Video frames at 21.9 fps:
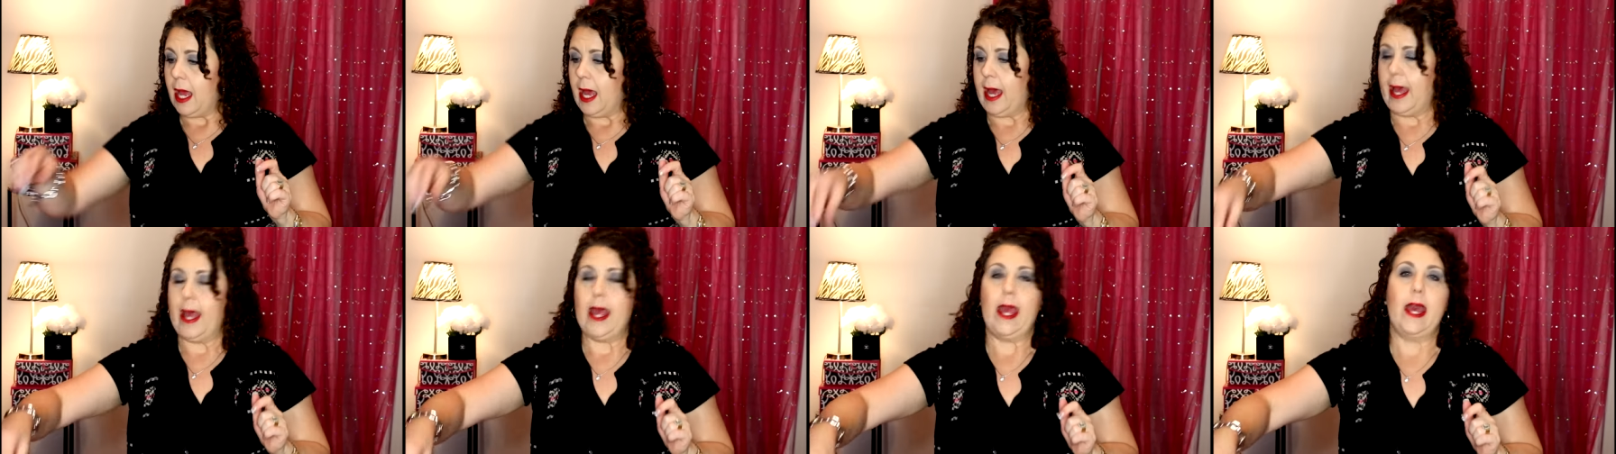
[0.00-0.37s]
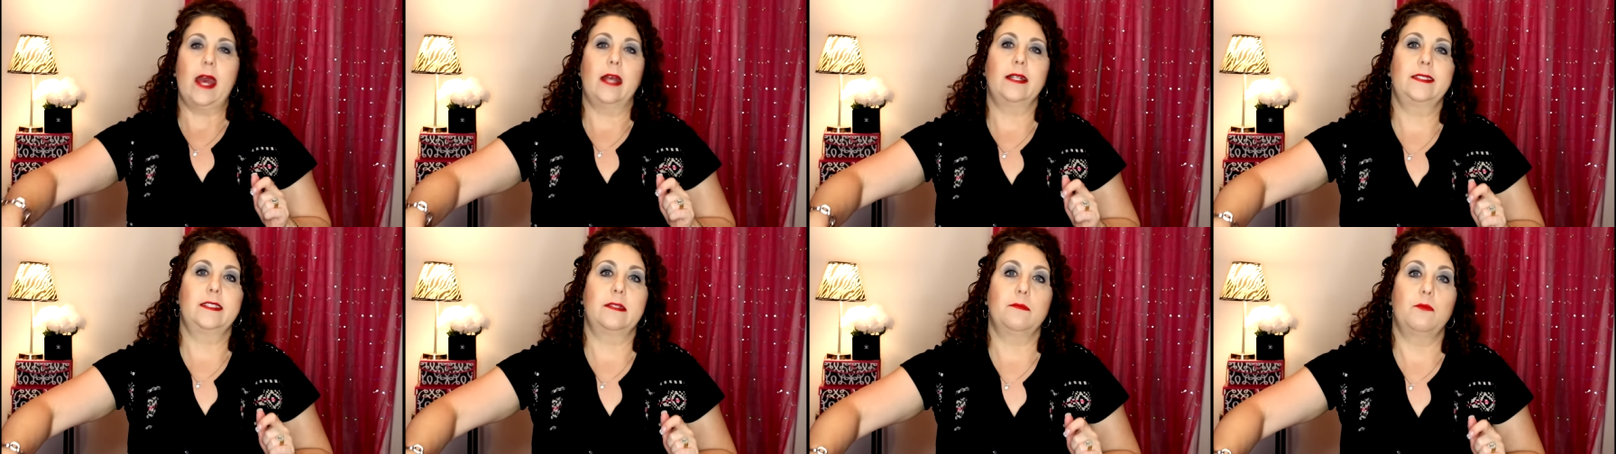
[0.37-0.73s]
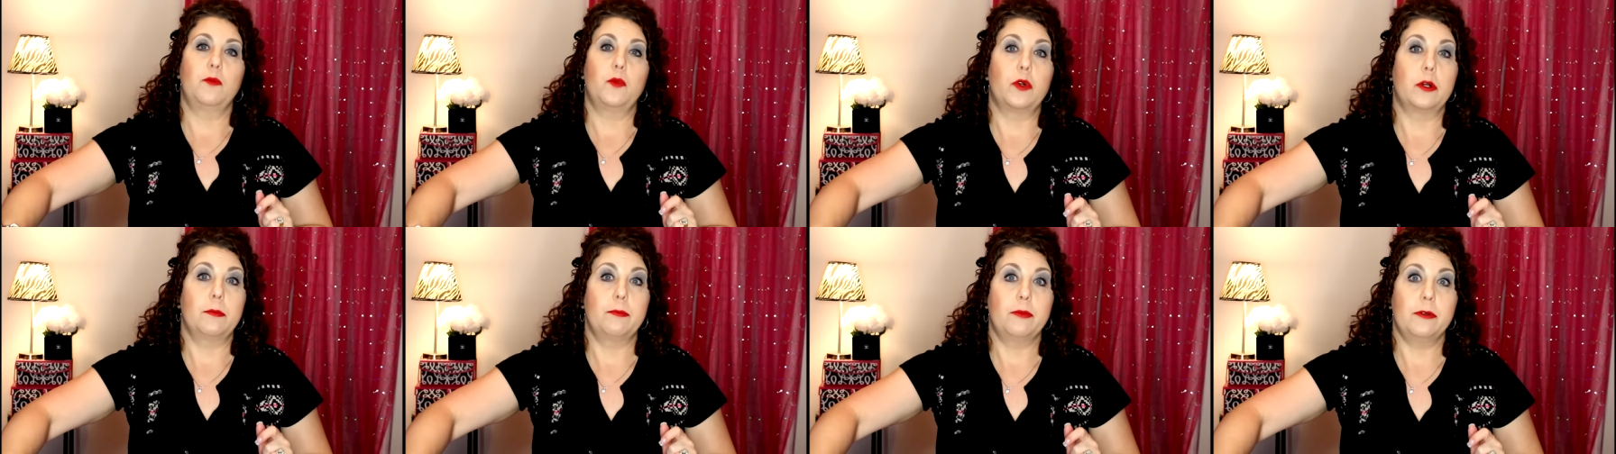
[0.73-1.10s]
I had some
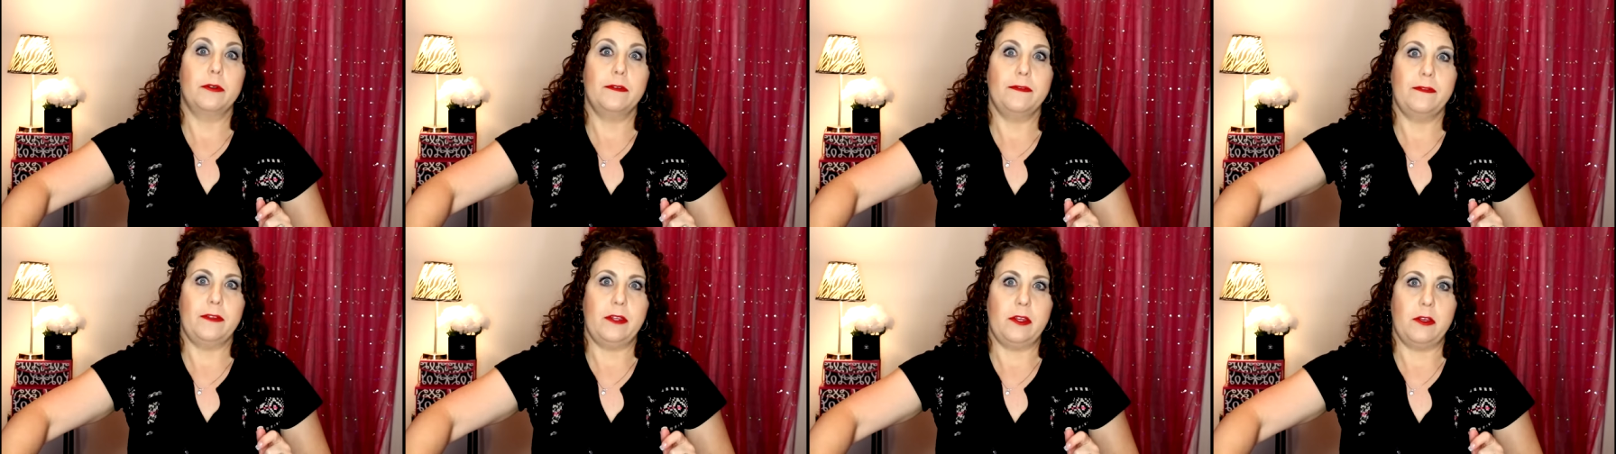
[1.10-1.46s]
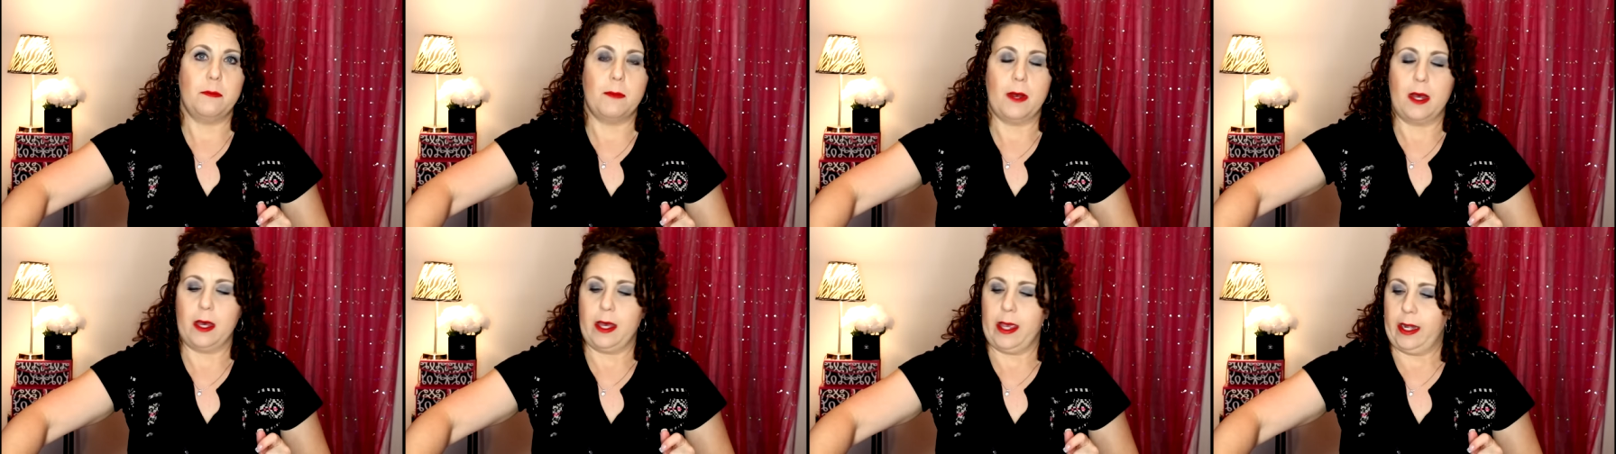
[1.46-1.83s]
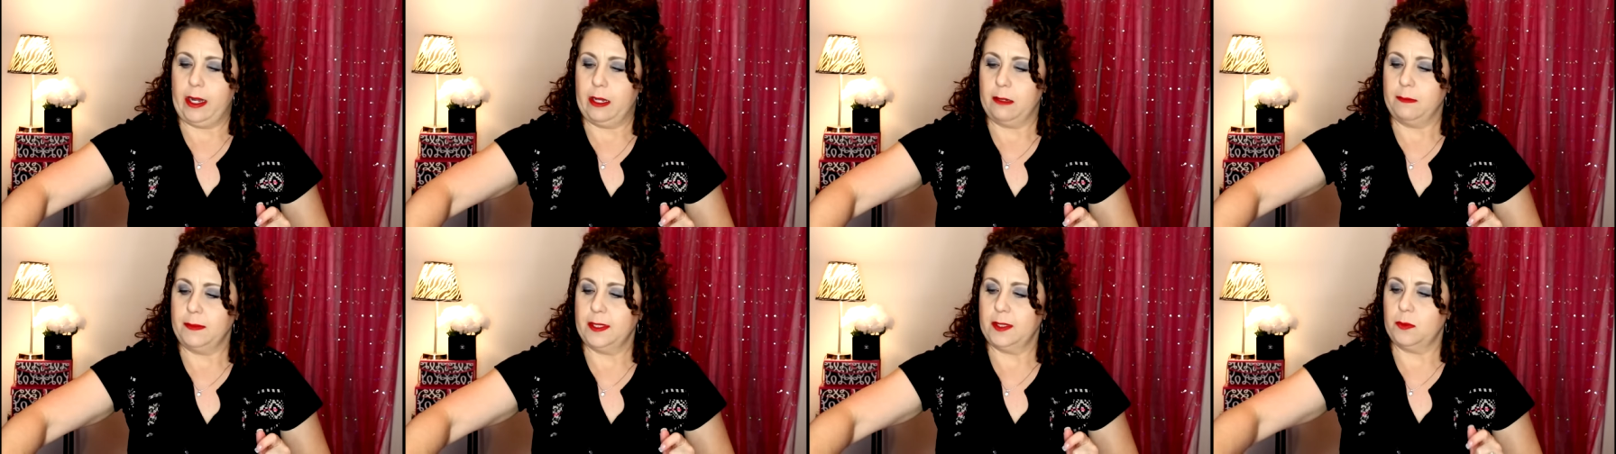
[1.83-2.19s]
more perfume
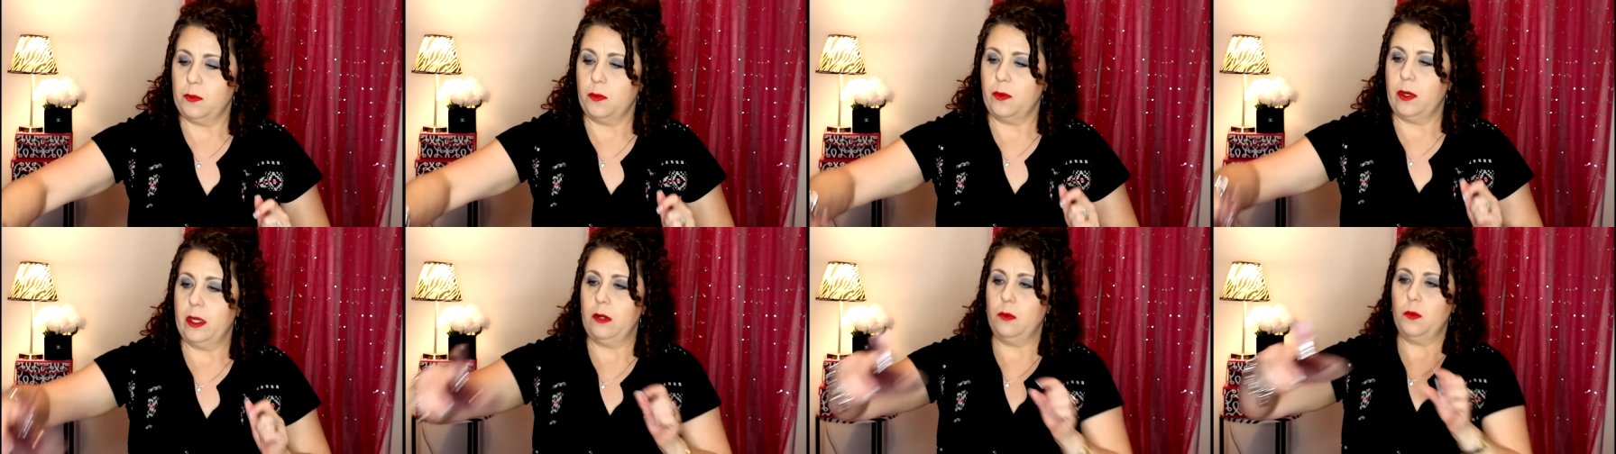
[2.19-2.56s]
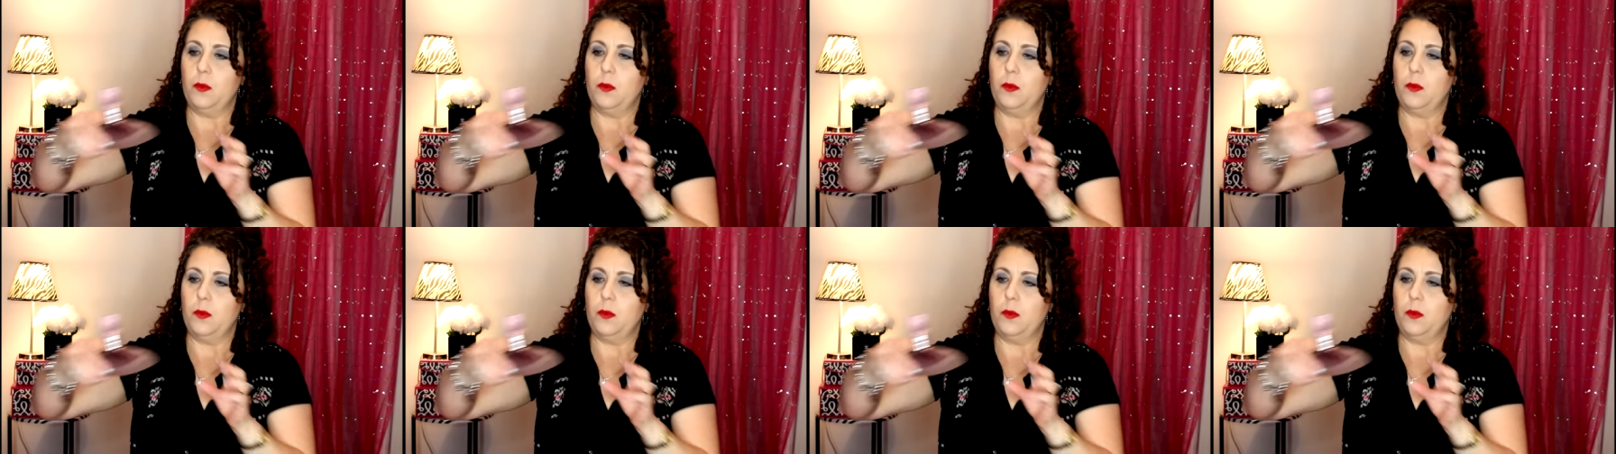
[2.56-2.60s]
items. One